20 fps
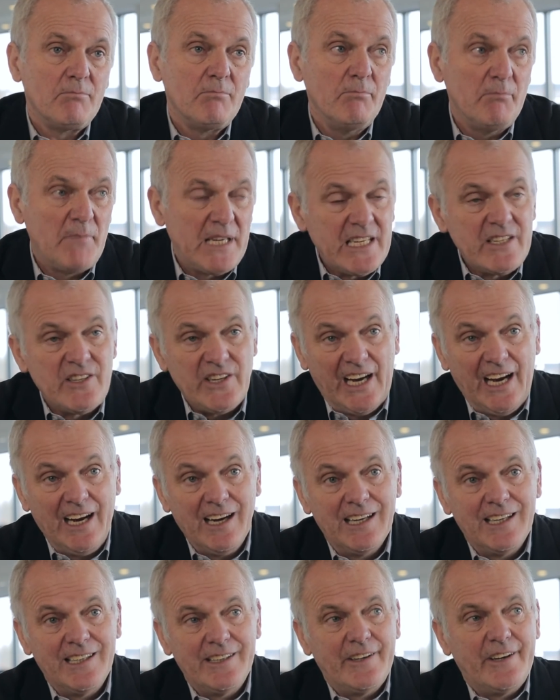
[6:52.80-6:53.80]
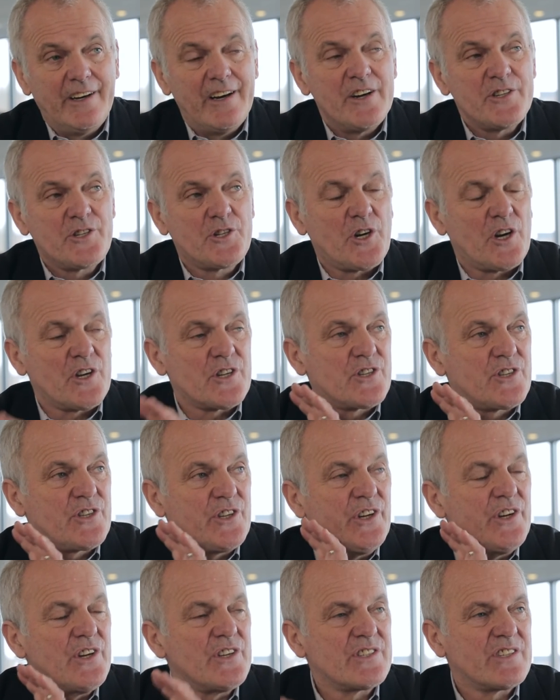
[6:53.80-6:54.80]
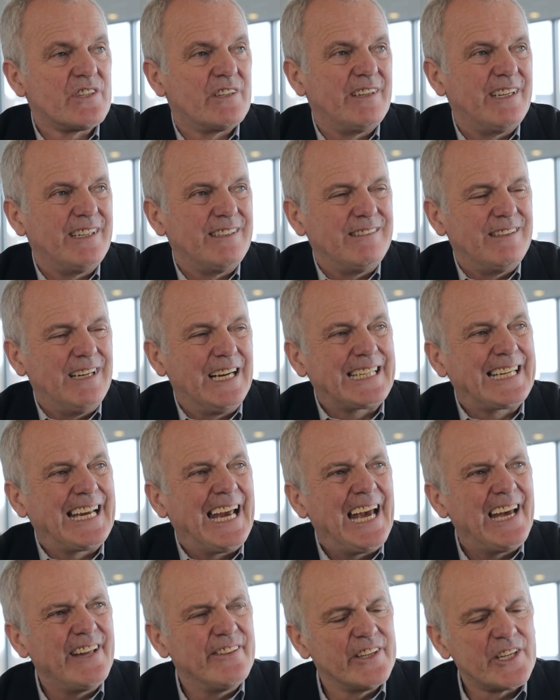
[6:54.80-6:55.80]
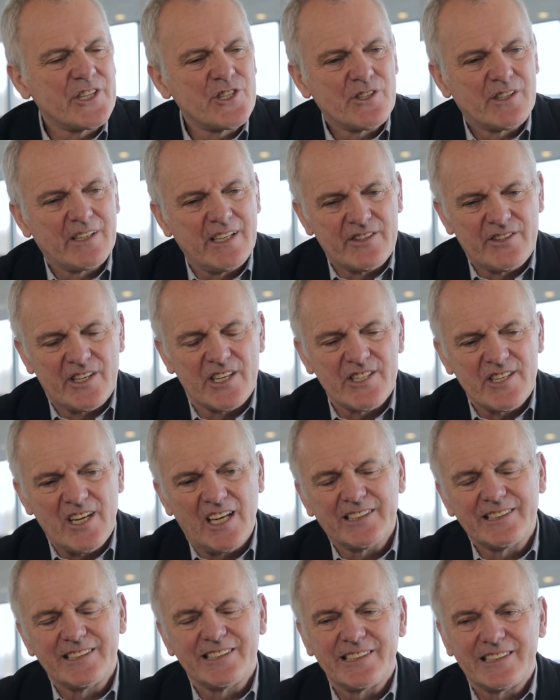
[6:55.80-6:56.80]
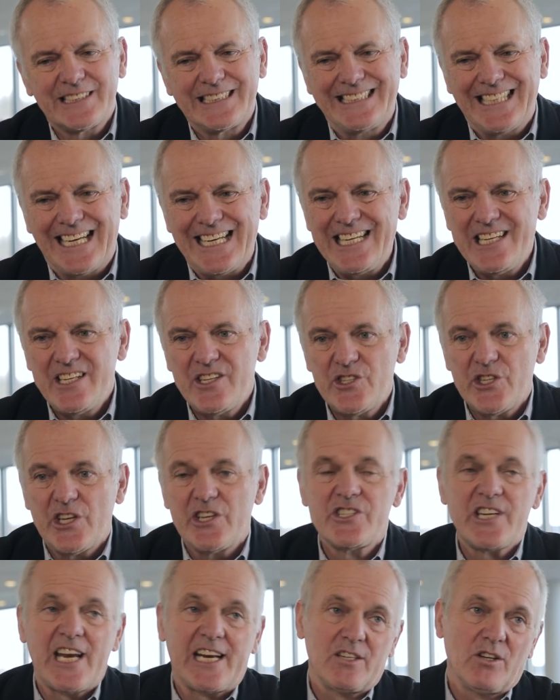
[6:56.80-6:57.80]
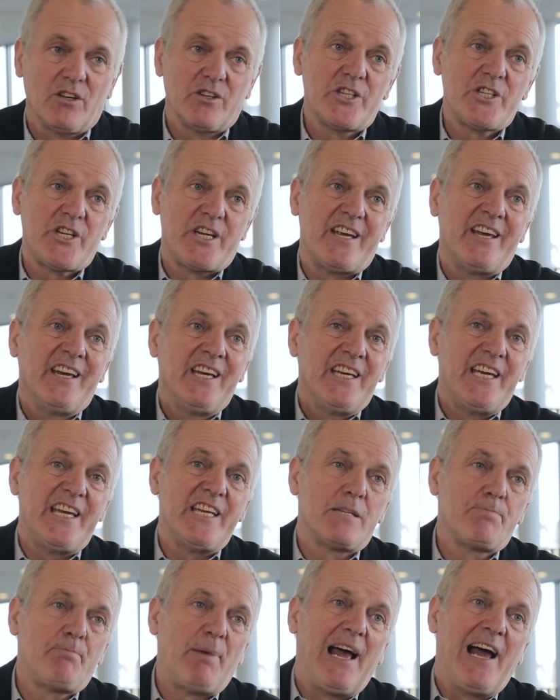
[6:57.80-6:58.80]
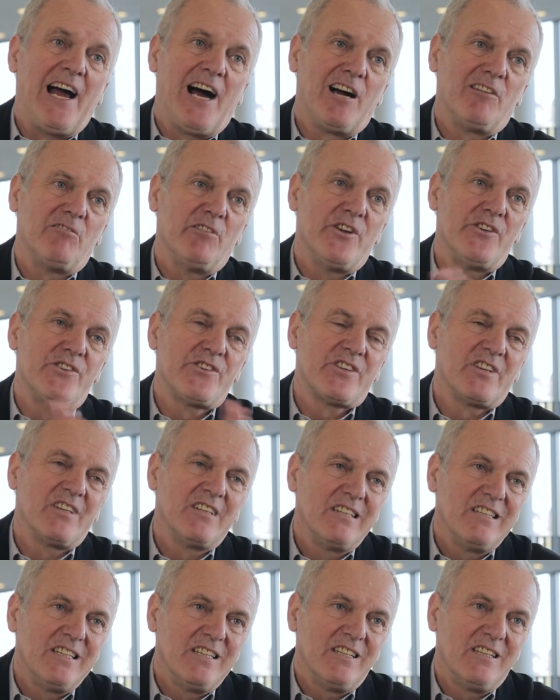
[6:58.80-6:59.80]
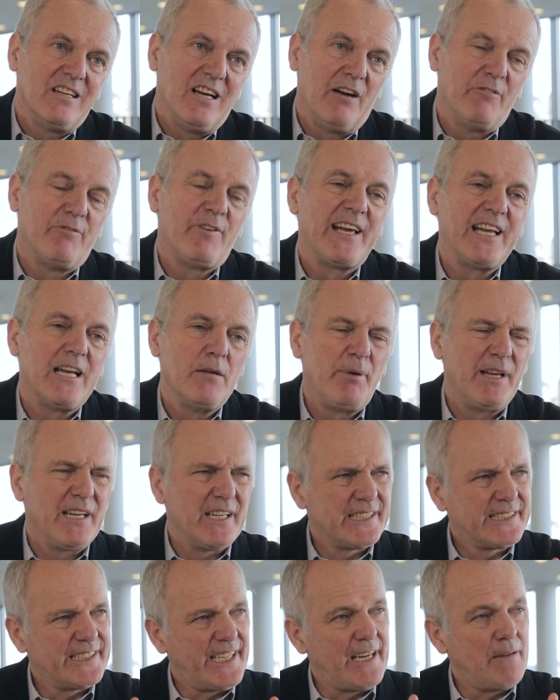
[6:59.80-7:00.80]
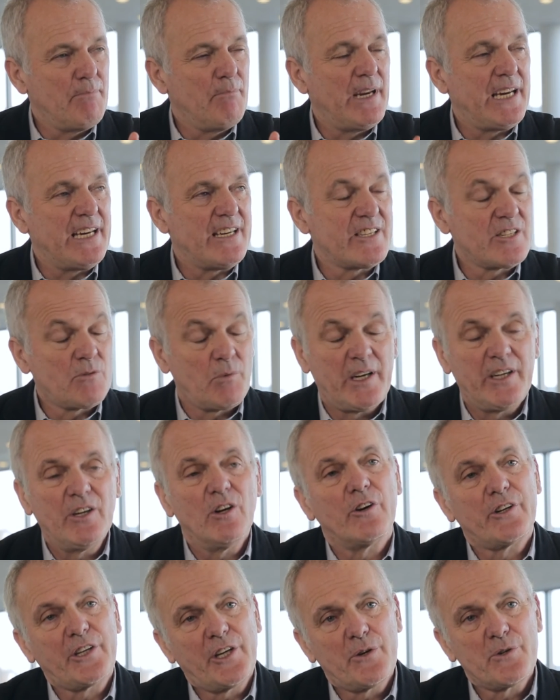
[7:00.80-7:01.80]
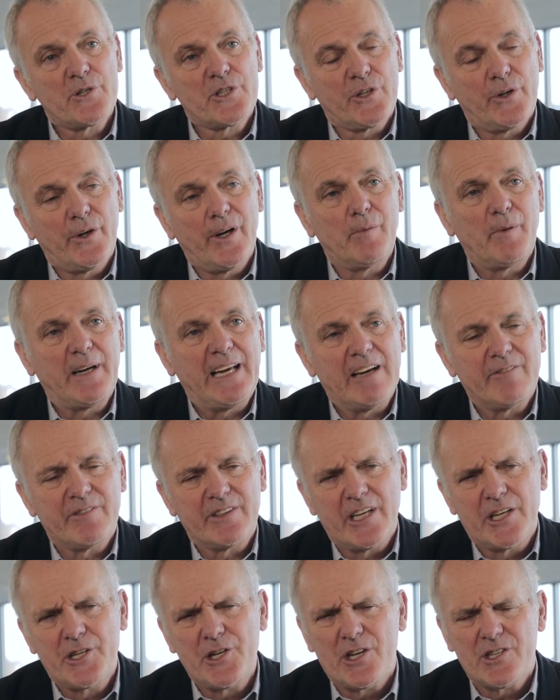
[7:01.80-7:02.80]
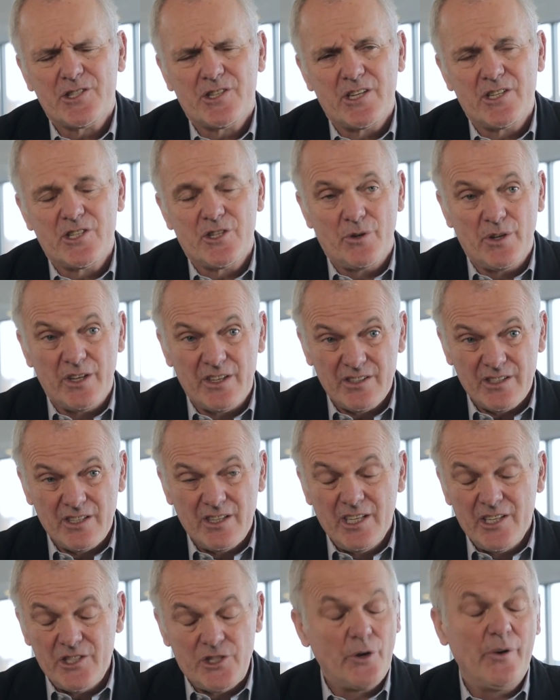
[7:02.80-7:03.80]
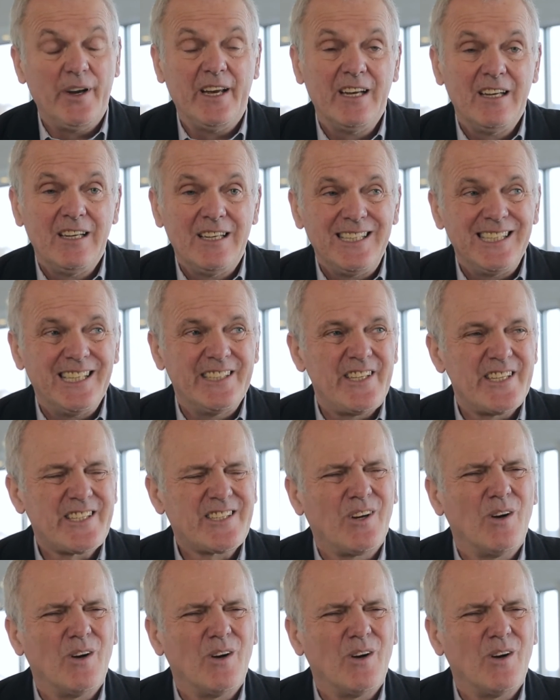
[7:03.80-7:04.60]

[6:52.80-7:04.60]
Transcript: media. Just that, again, the, the, the sudden change in technology, its power and availability means we're not used to it, we haven't adjusted to it. To it. And this